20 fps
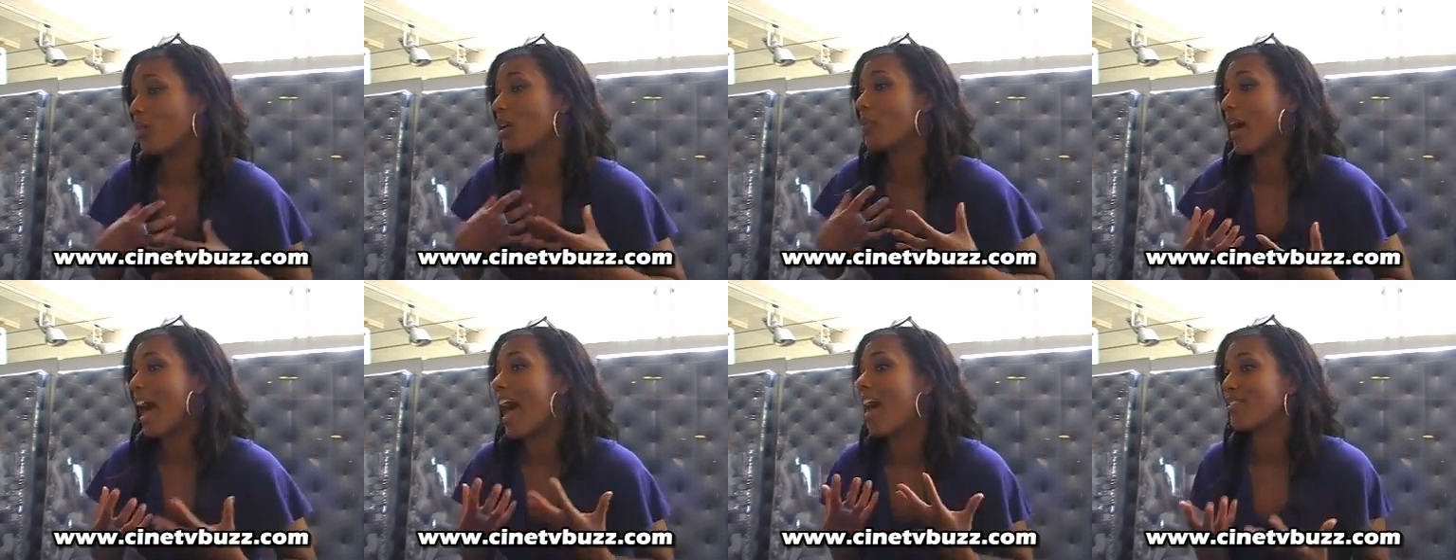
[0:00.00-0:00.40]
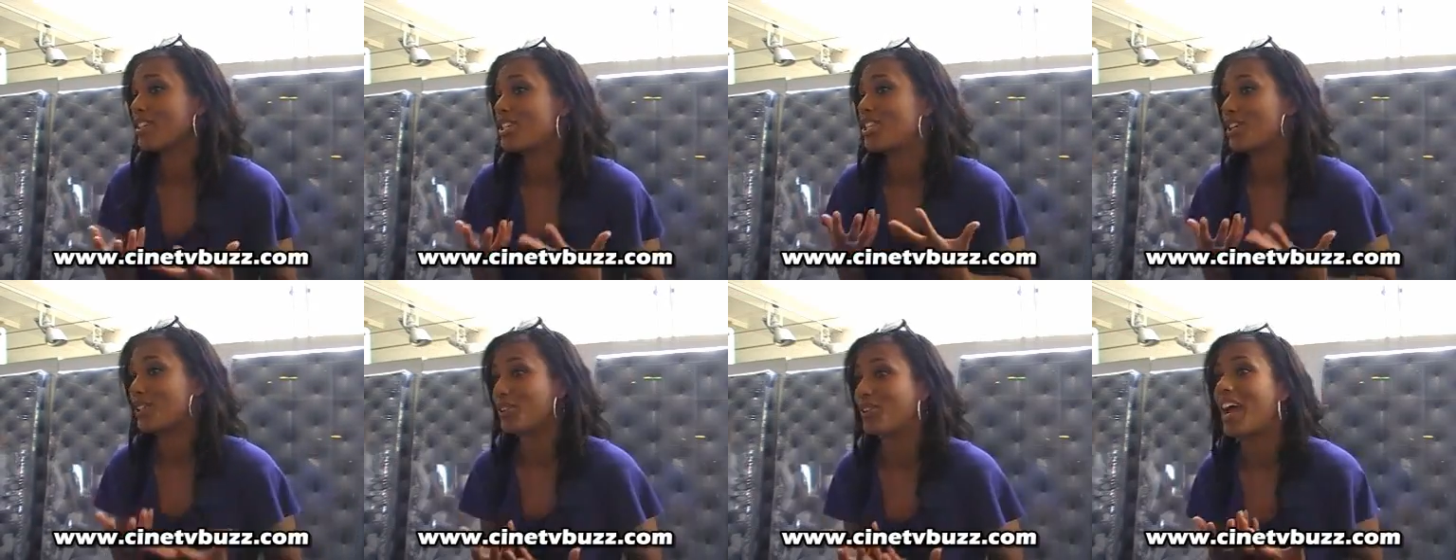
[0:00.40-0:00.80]
We were having
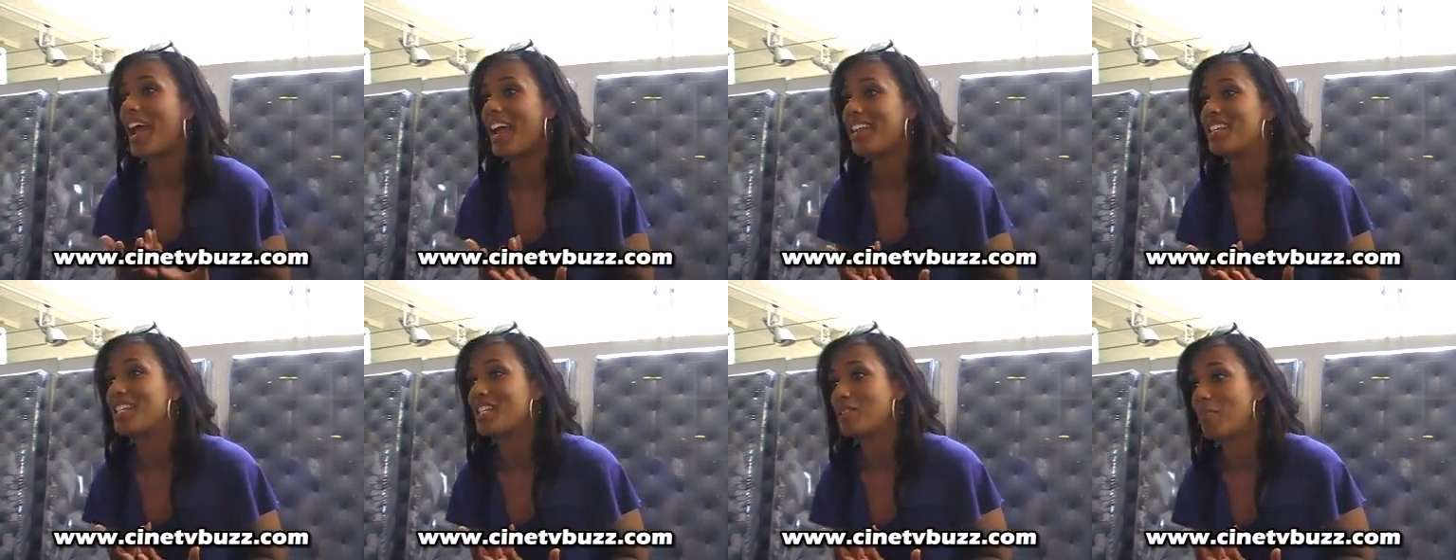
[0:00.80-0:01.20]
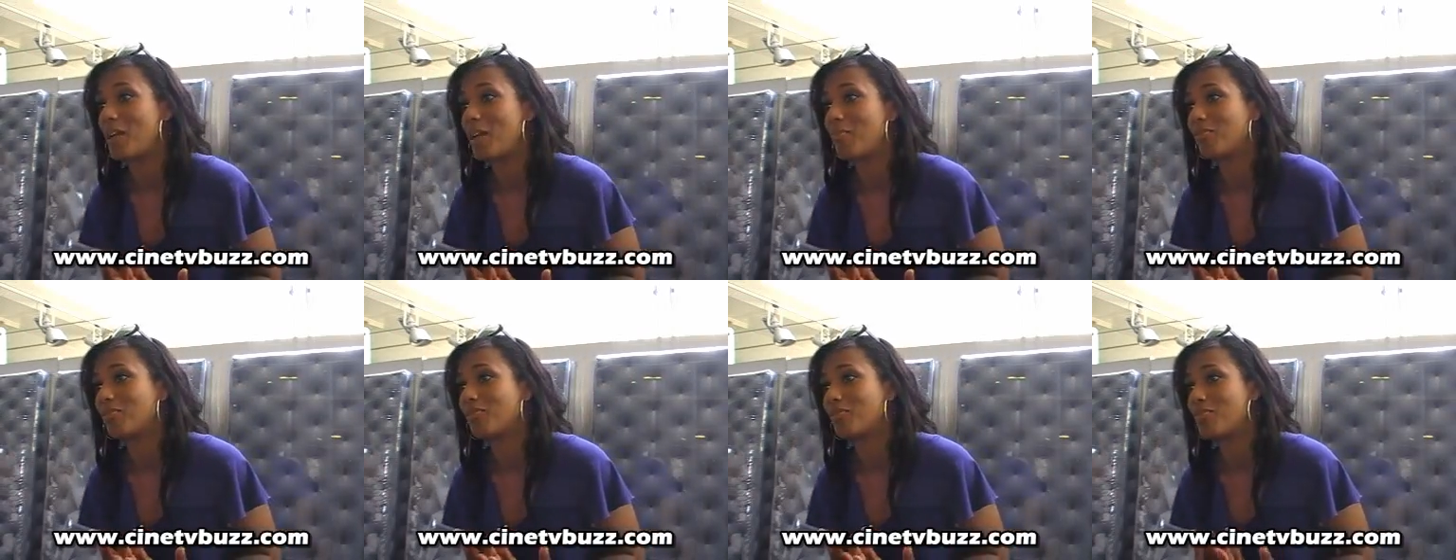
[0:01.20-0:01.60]
to create these
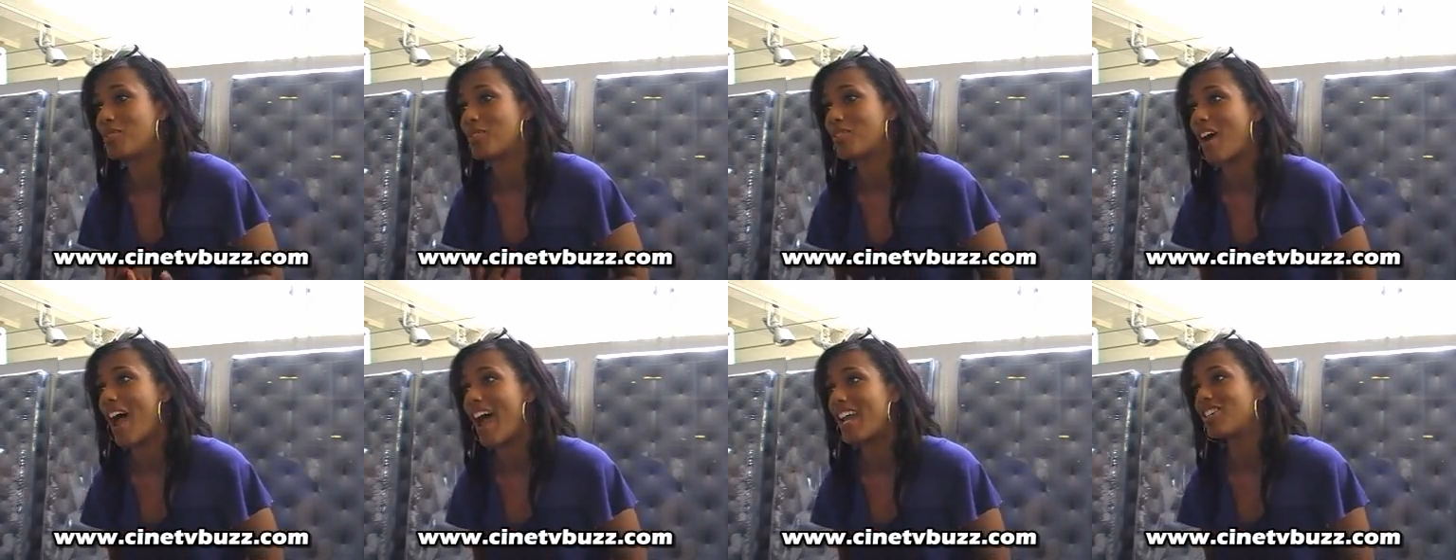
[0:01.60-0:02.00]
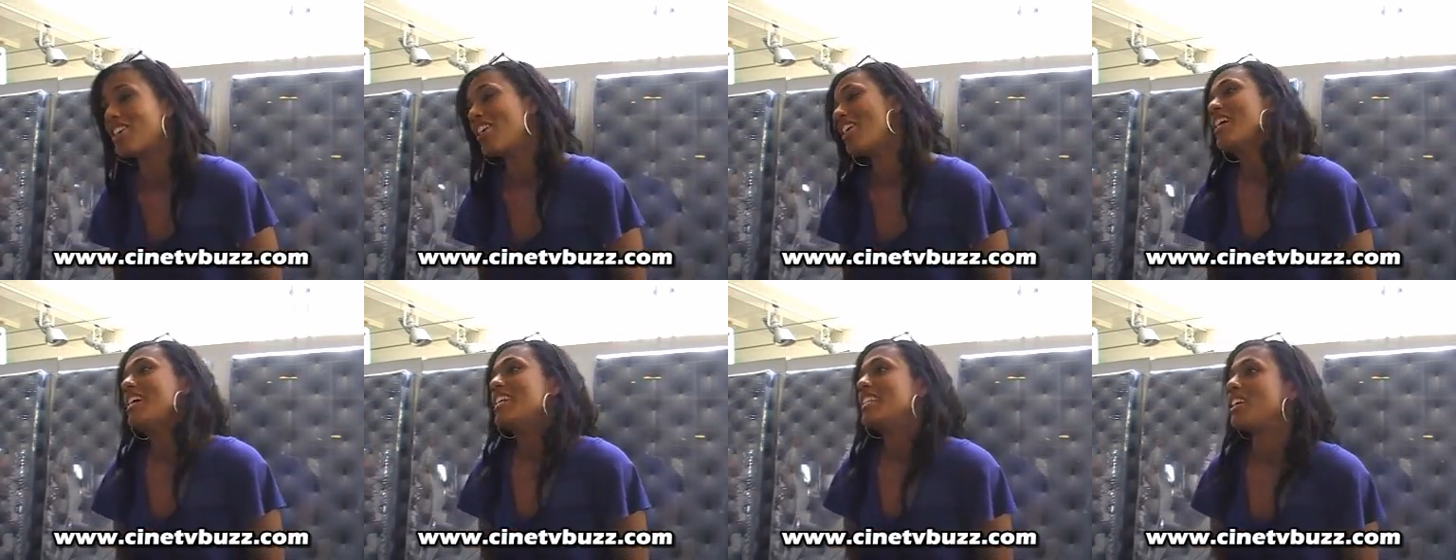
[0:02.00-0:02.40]
people from scratch.
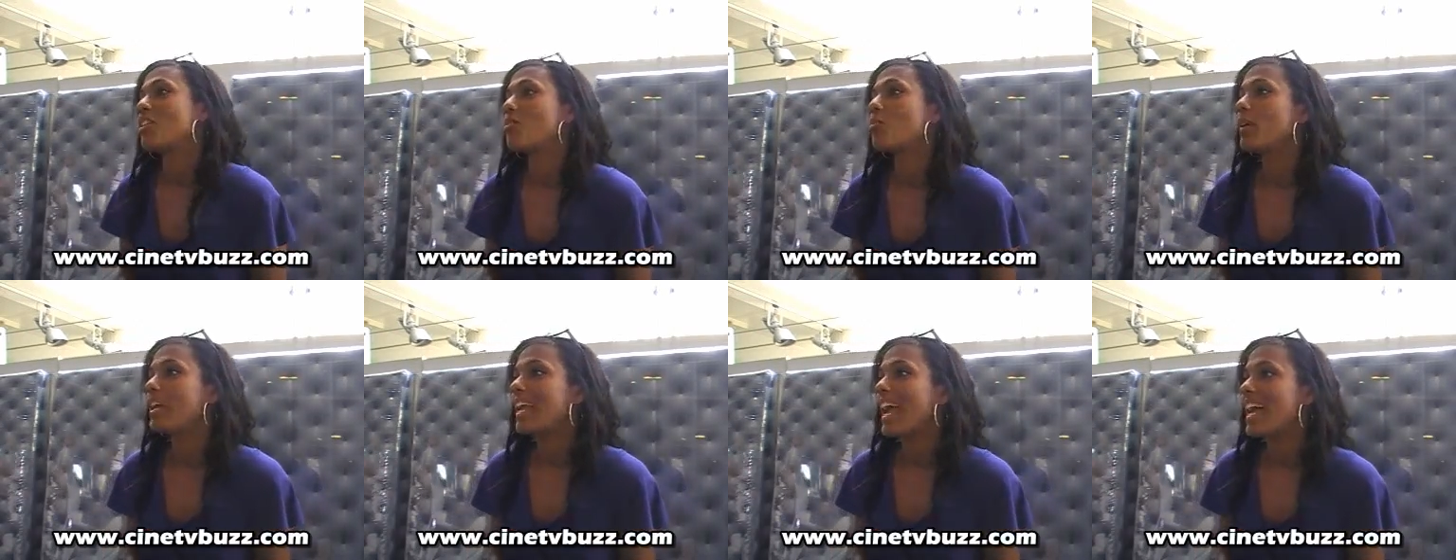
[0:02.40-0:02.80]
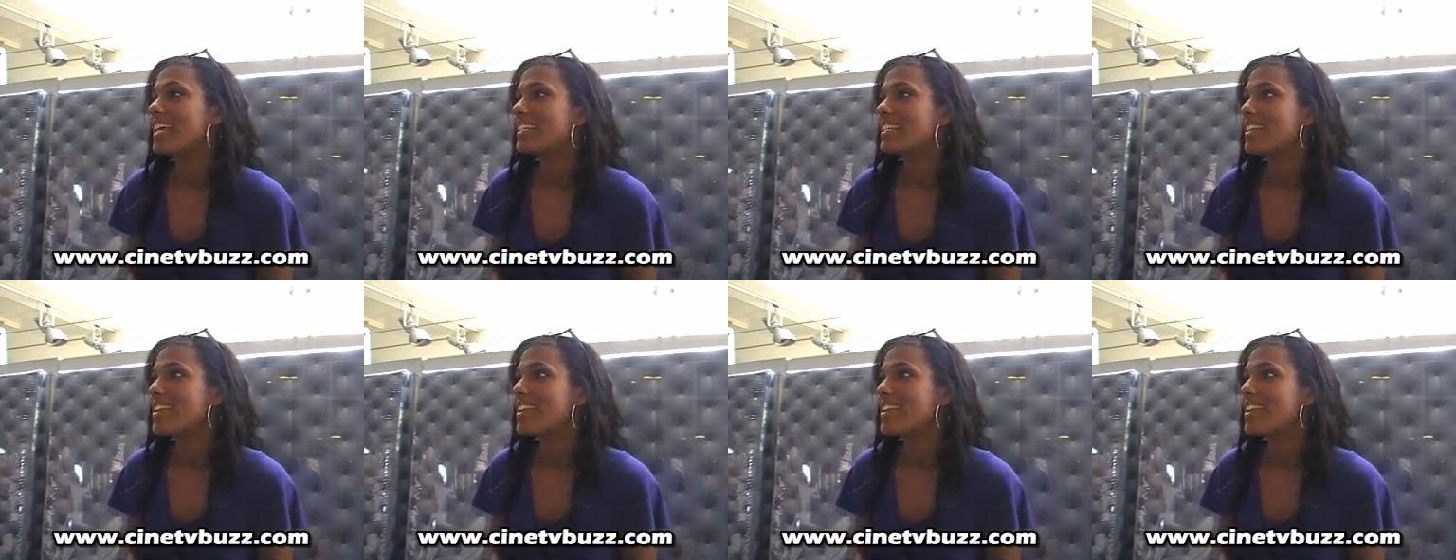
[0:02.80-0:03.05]
So we had